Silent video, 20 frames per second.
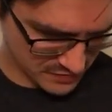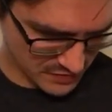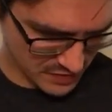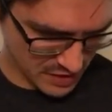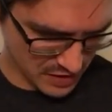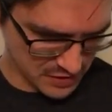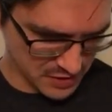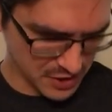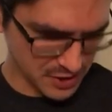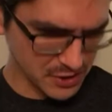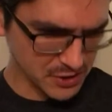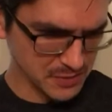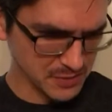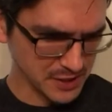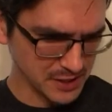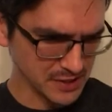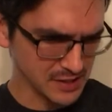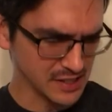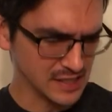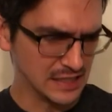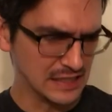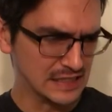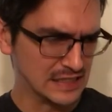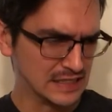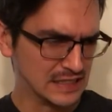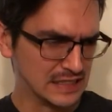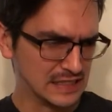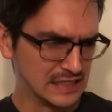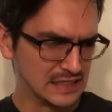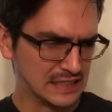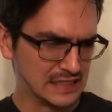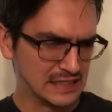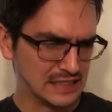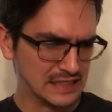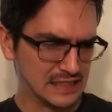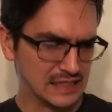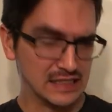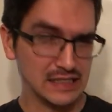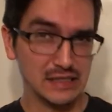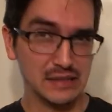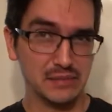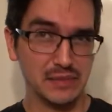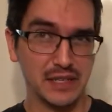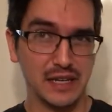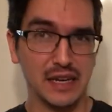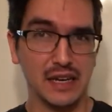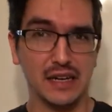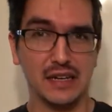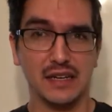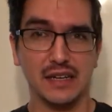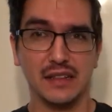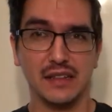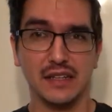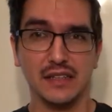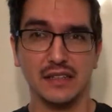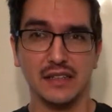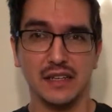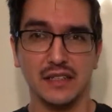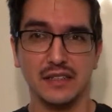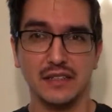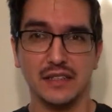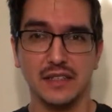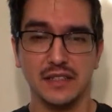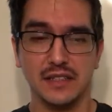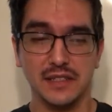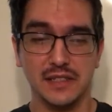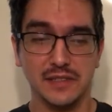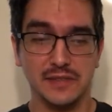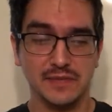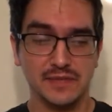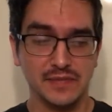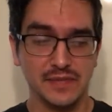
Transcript: Excuse me. But yeah, I think that's it, y'all.